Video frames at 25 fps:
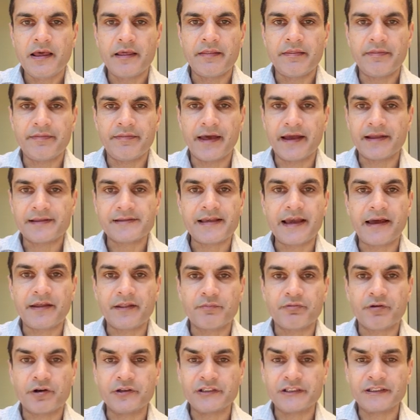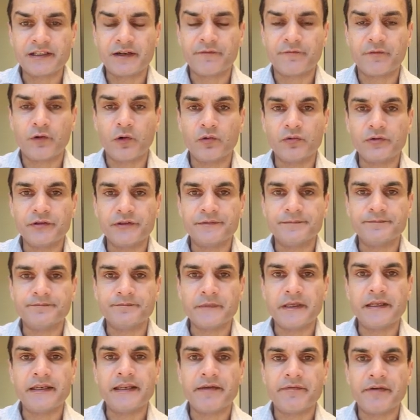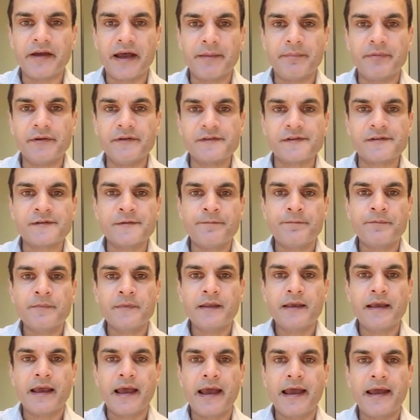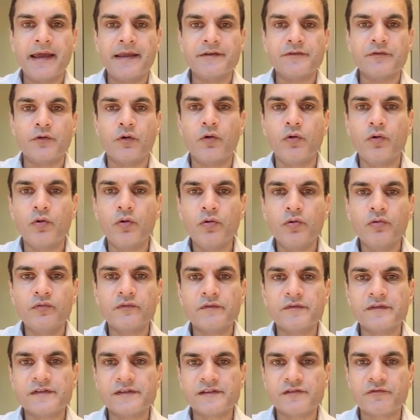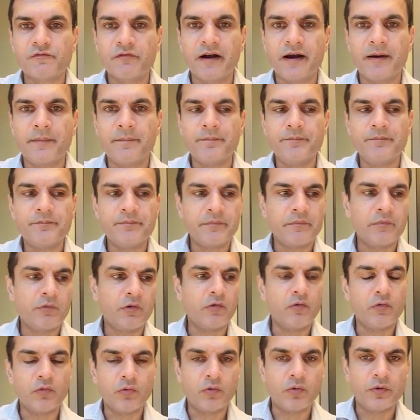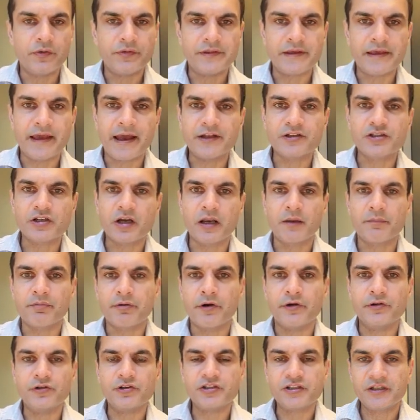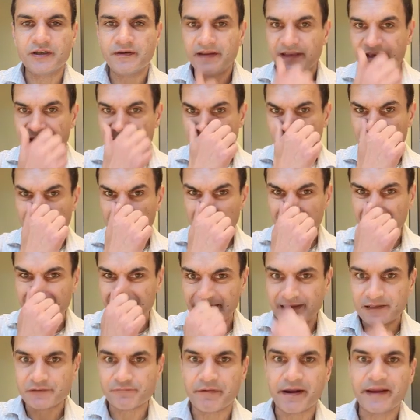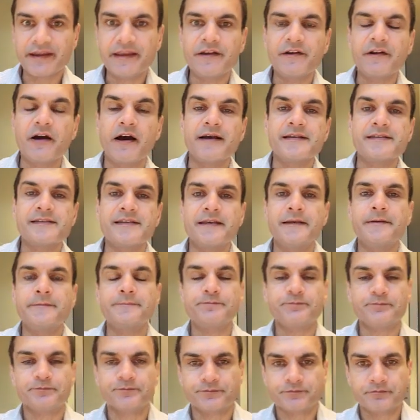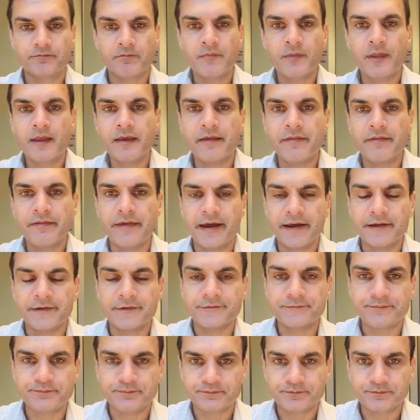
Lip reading: that's how the project unfolded? It never happens. And all Scrum or the Agile approach is doing is recognizing that